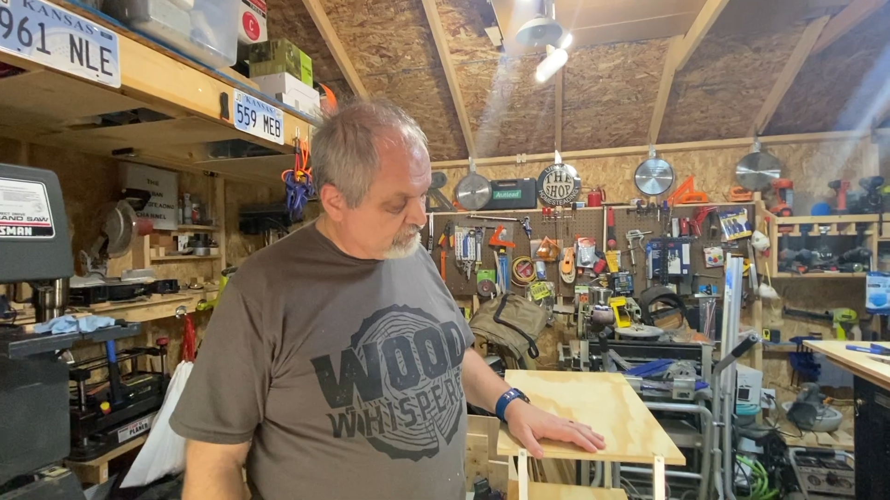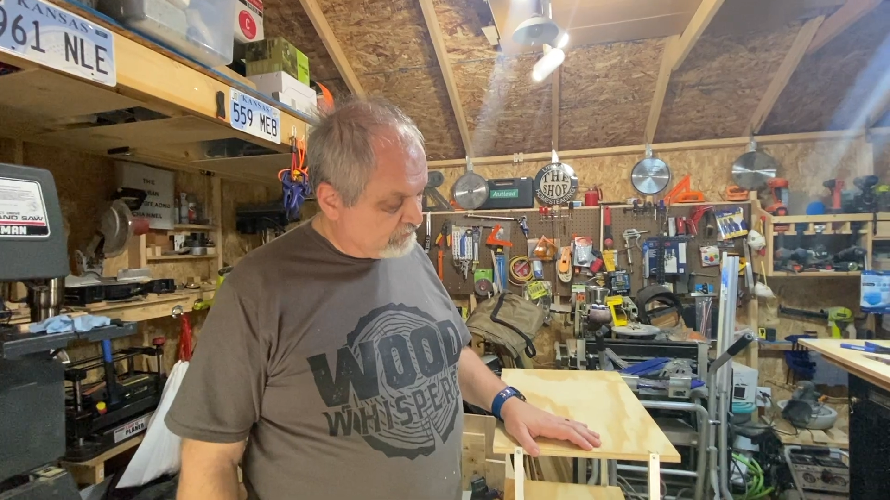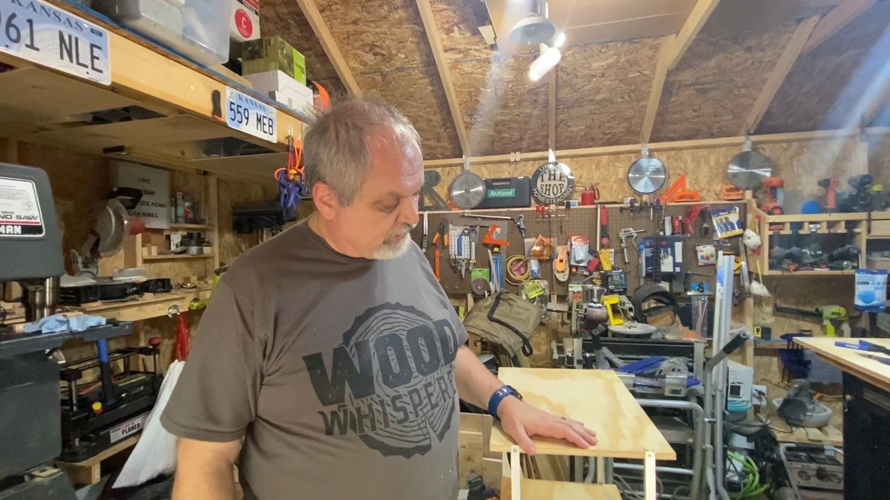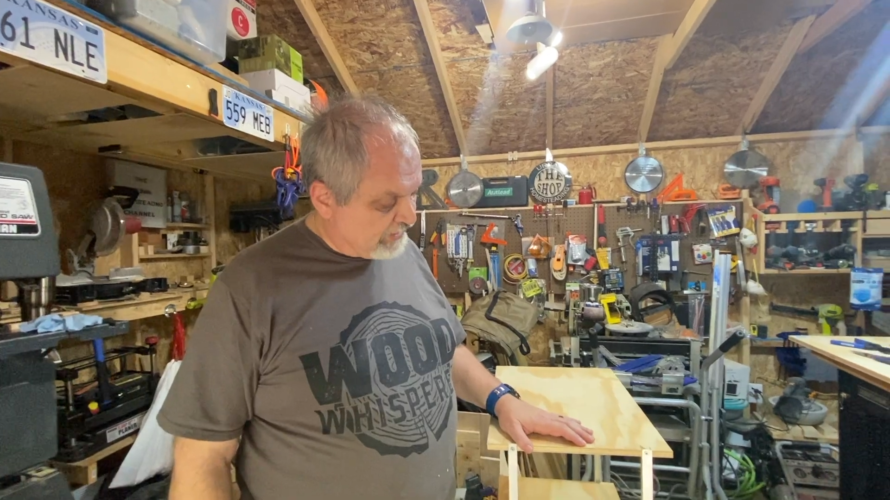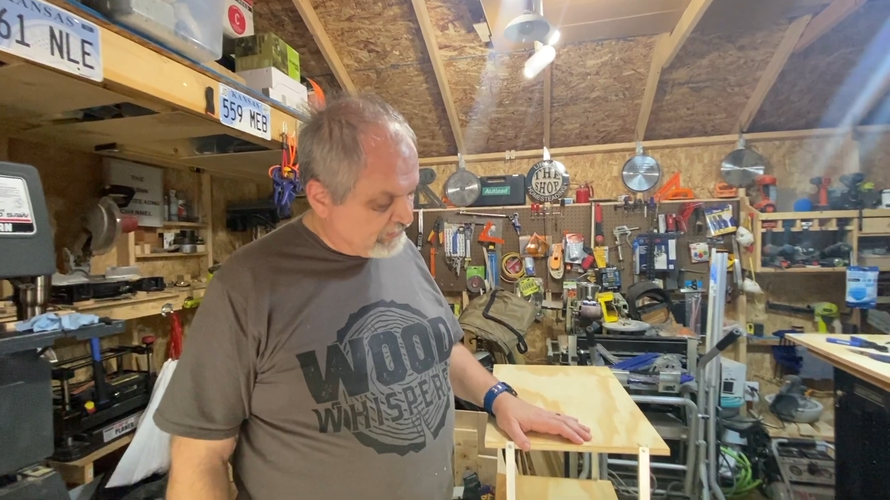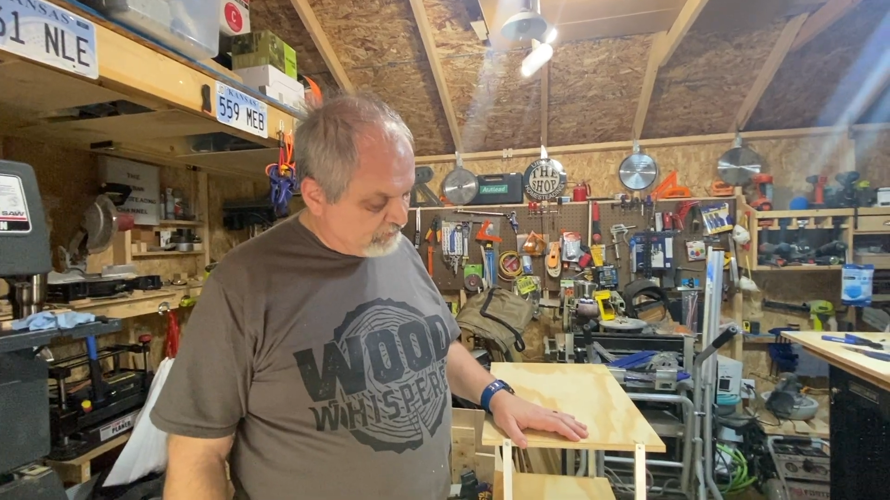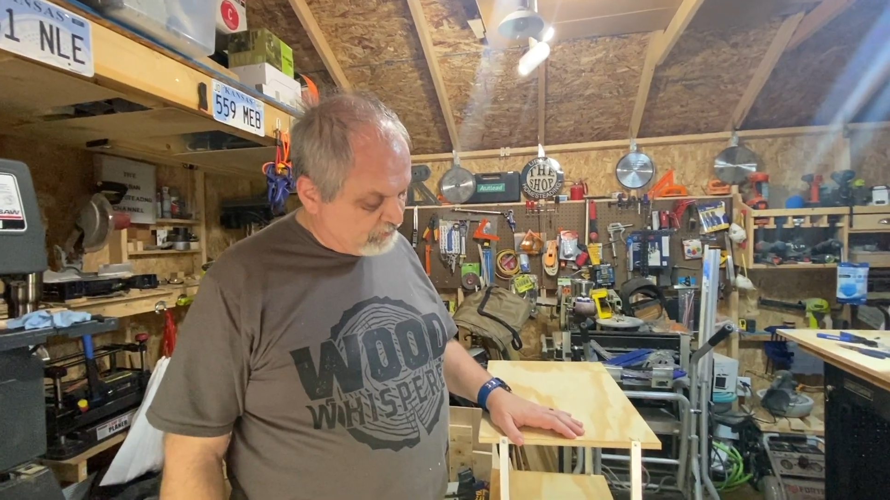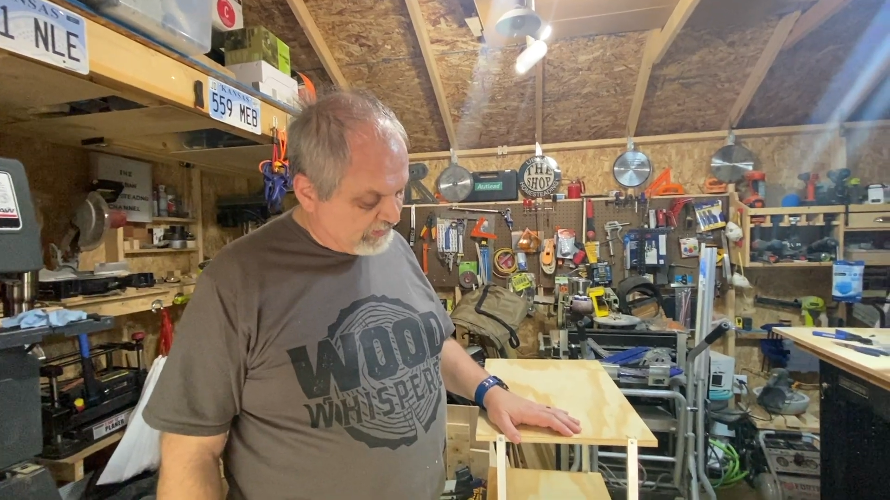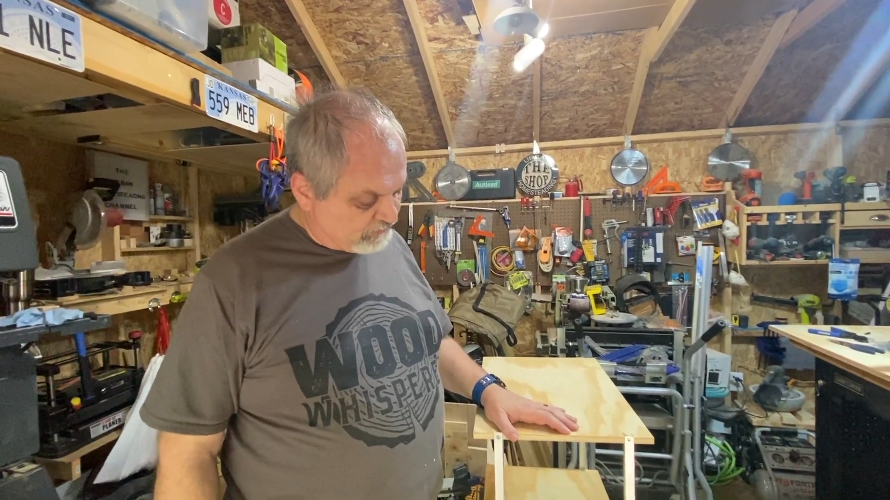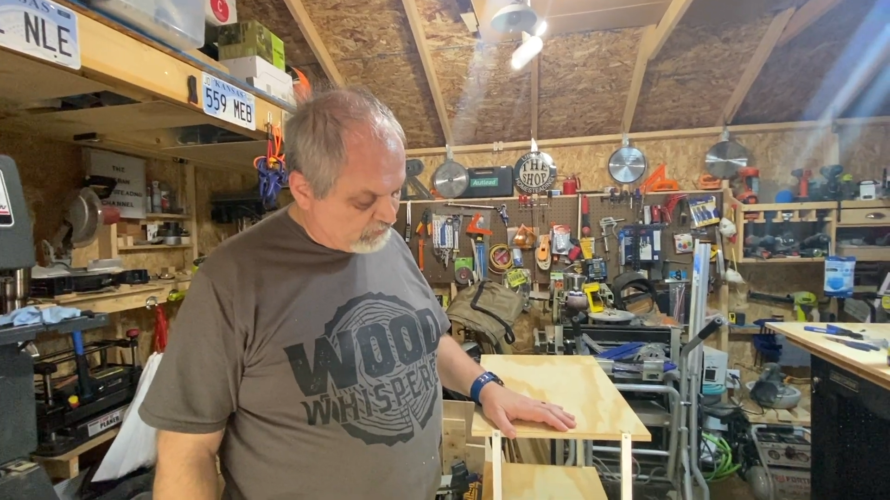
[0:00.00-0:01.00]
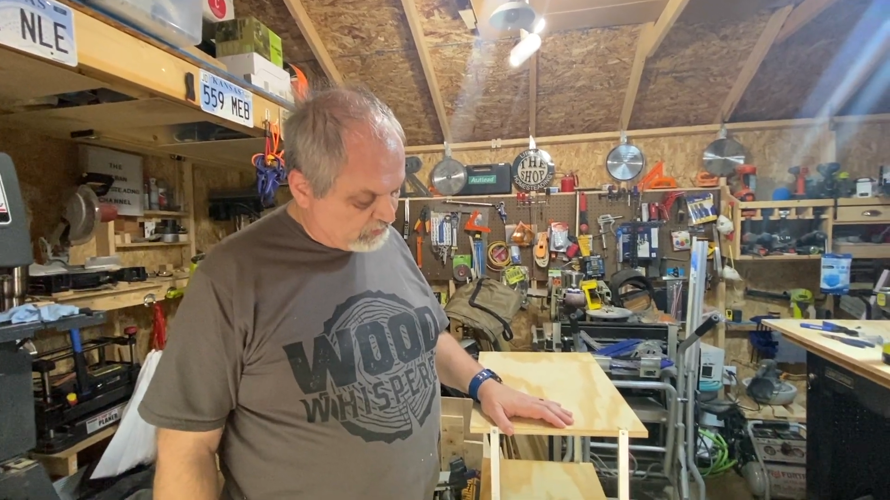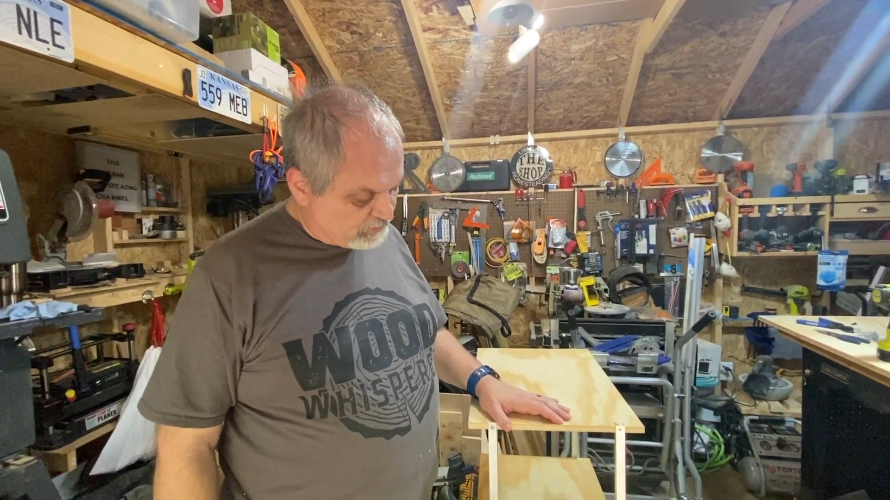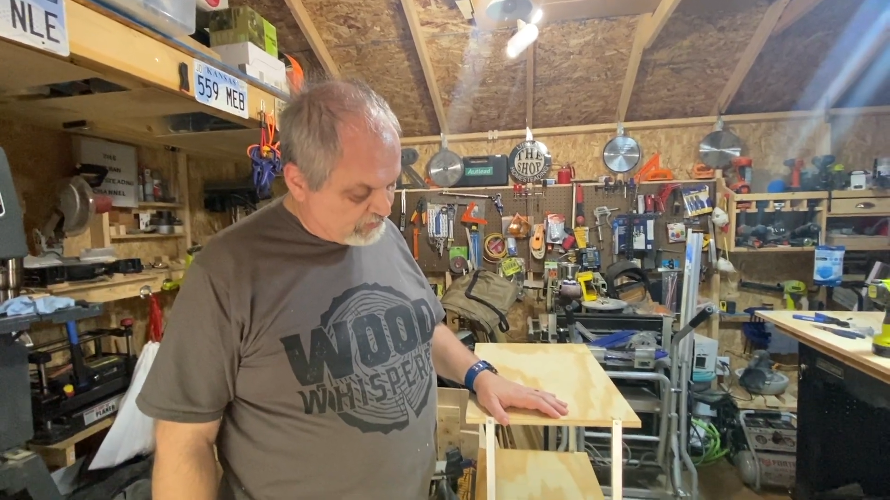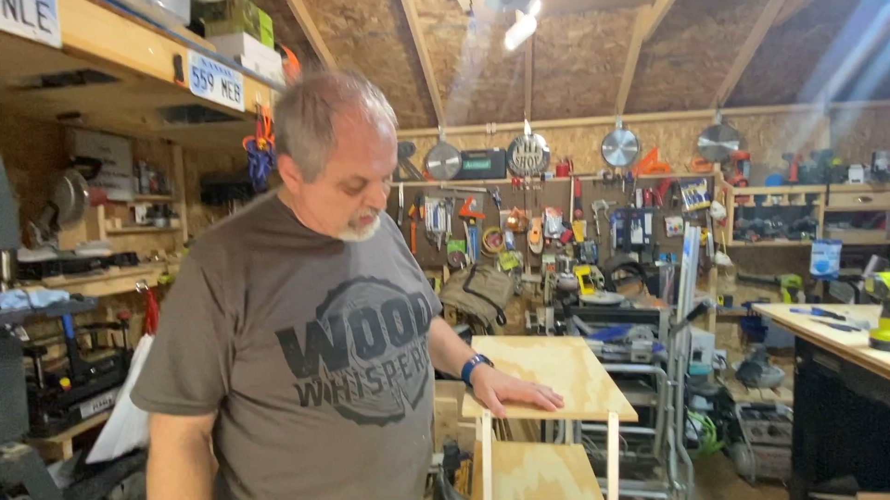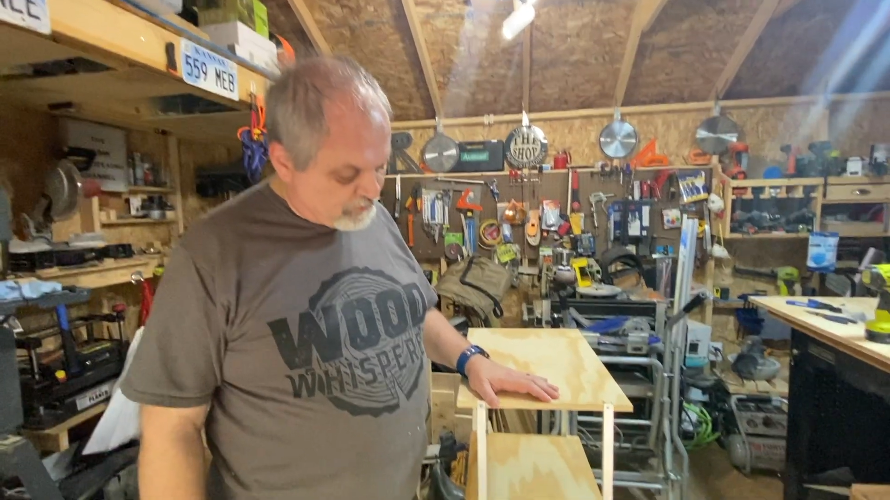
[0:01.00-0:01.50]
Right, but for
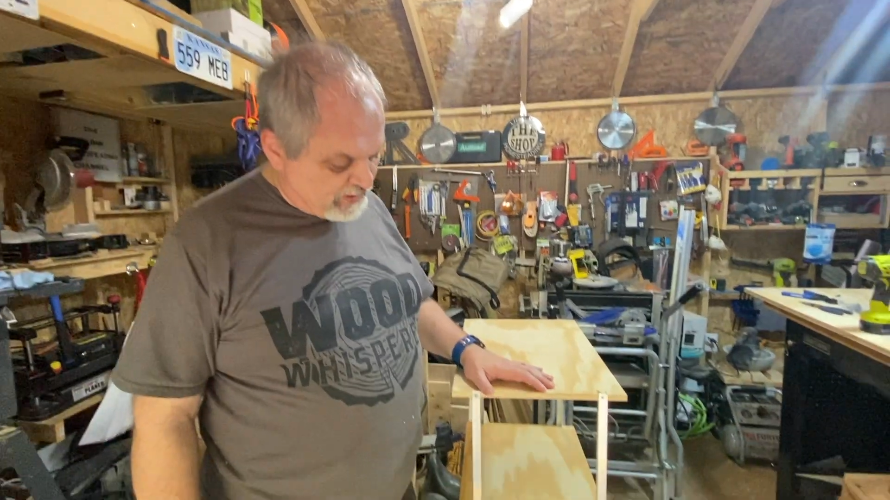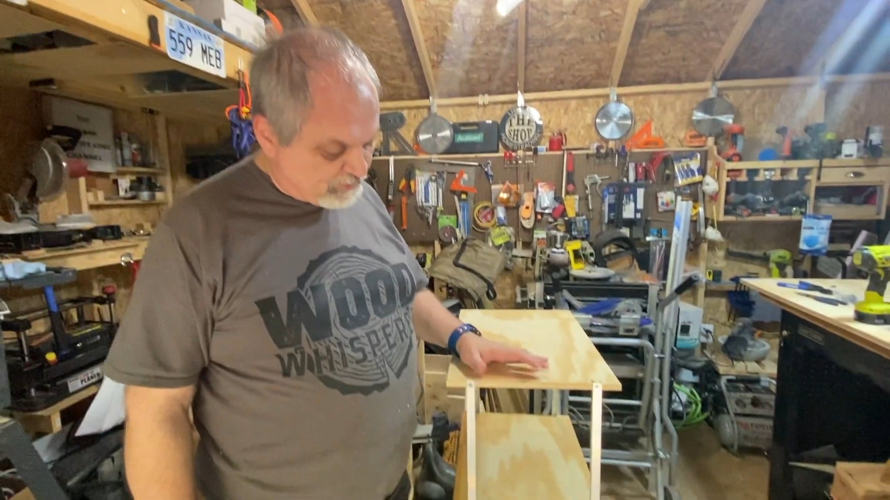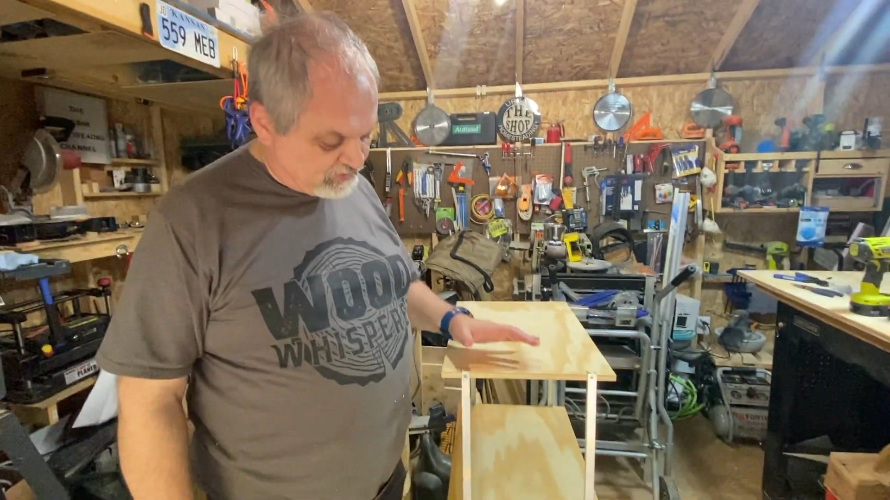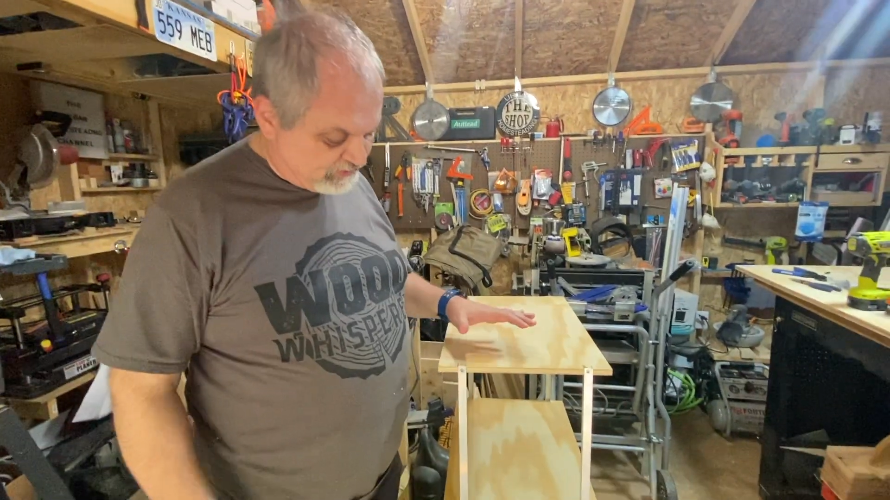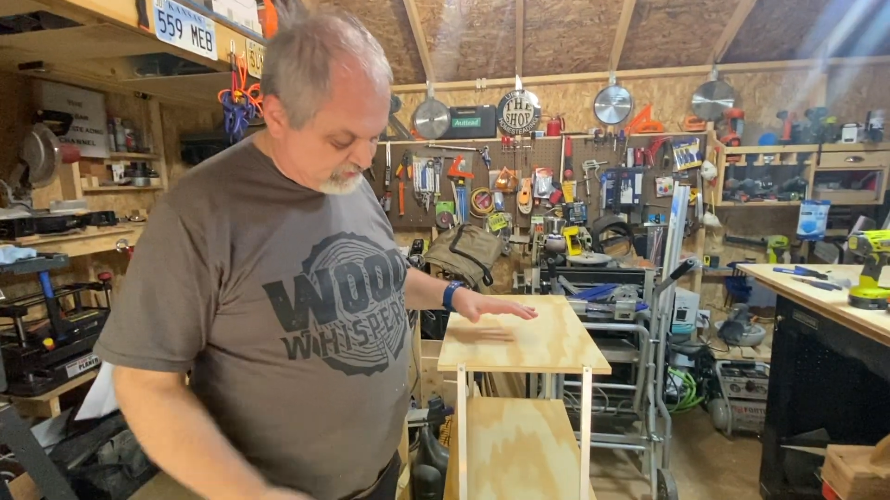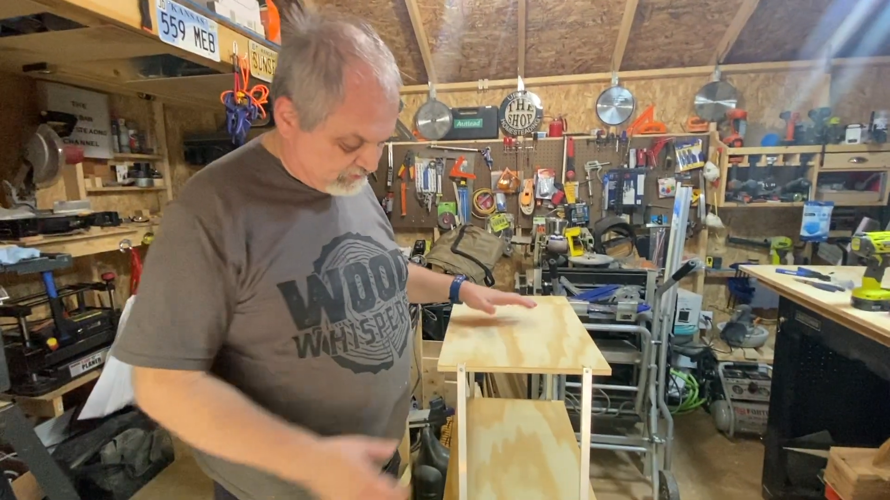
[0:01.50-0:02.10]
our purposes,